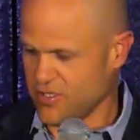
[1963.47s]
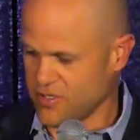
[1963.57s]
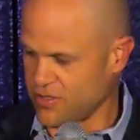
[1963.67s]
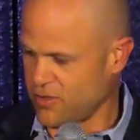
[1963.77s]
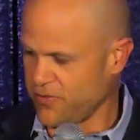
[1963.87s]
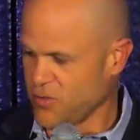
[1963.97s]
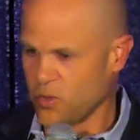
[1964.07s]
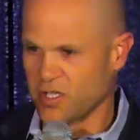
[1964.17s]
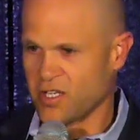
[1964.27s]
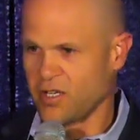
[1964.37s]
So if you
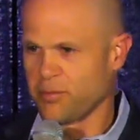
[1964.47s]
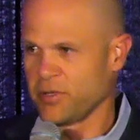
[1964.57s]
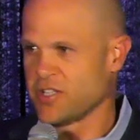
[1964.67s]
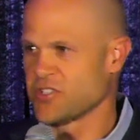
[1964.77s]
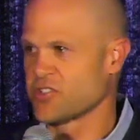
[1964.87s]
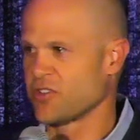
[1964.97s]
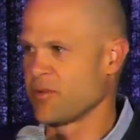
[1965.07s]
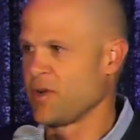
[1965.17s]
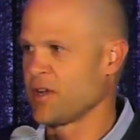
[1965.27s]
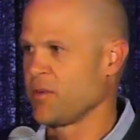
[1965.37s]
want to come pledge a certain
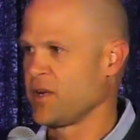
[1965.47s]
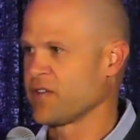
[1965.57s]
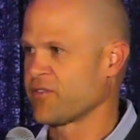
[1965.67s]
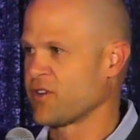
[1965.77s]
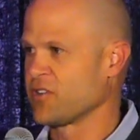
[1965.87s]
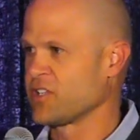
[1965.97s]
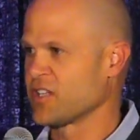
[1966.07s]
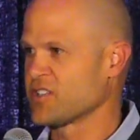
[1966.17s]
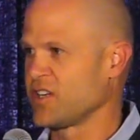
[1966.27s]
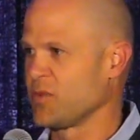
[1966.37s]
amount of money for every
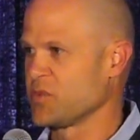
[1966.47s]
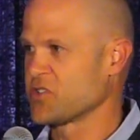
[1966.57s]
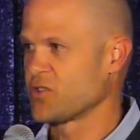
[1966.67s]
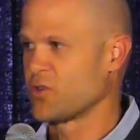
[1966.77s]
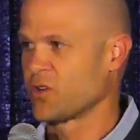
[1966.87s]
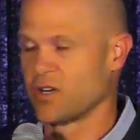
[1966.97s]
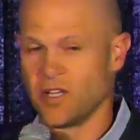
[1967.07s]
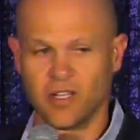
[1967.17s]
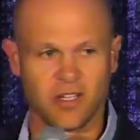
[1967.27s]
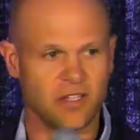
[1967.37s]
touchdown we score
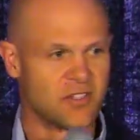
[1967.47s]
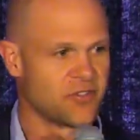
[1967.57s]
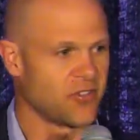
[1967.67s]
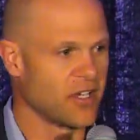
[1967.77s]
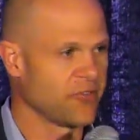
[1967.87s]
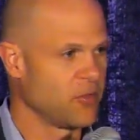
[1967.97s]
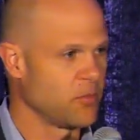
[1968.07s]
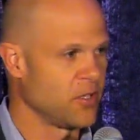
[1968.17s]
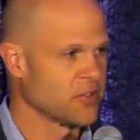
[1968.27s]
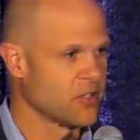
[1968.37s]
in this flag
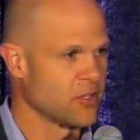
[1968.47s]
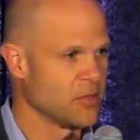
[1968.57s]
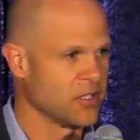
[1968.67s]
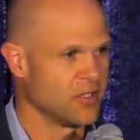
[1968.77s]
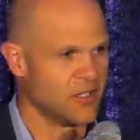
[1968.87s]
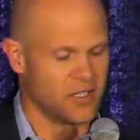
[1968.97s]
football tournament,